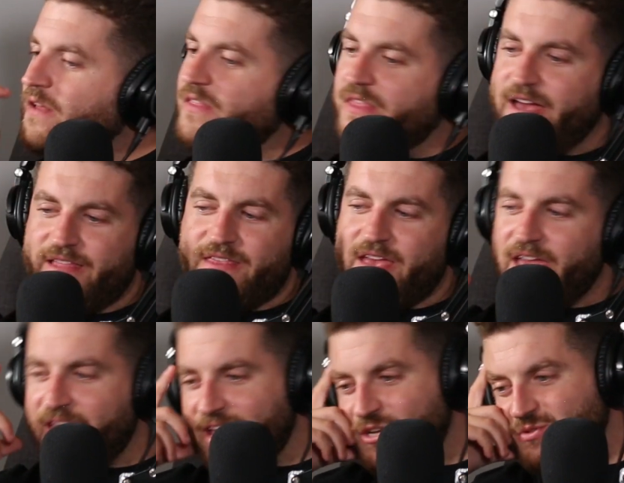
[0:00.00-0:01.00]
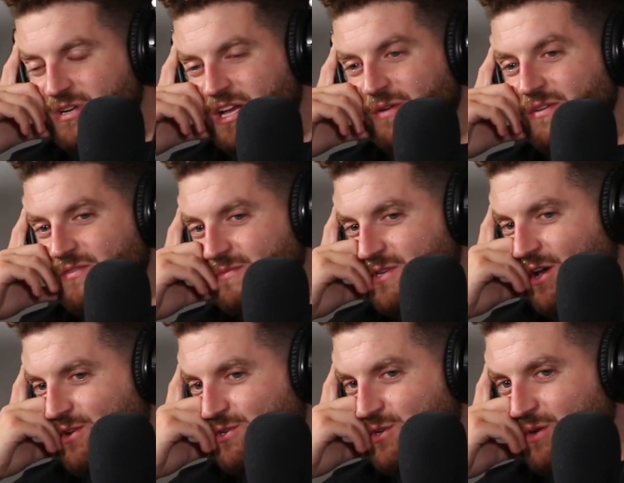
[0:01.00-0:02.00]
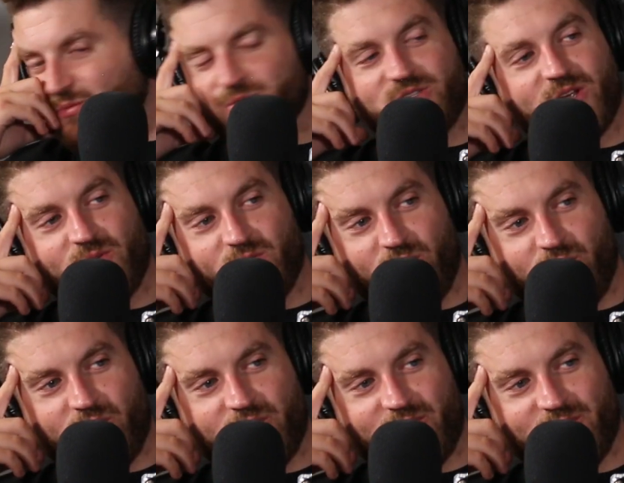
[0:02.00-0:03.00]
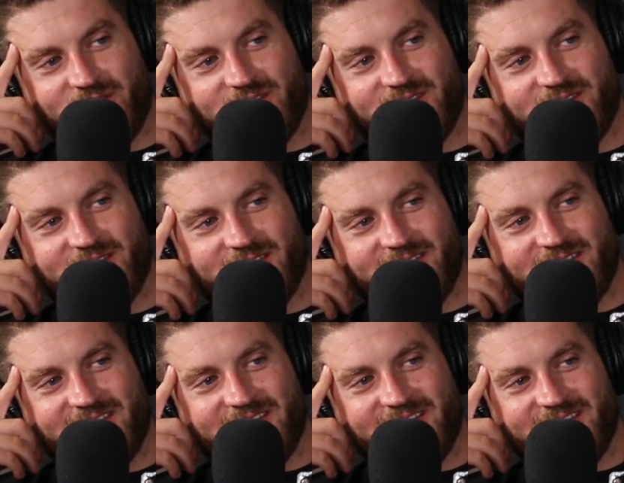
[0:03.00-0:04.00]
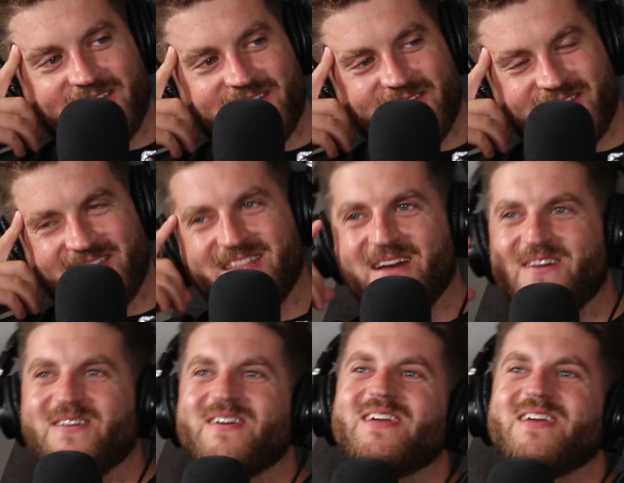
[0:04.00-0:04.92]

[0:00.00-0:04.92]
That the hatred coming from Donald Trump will start World War III. No.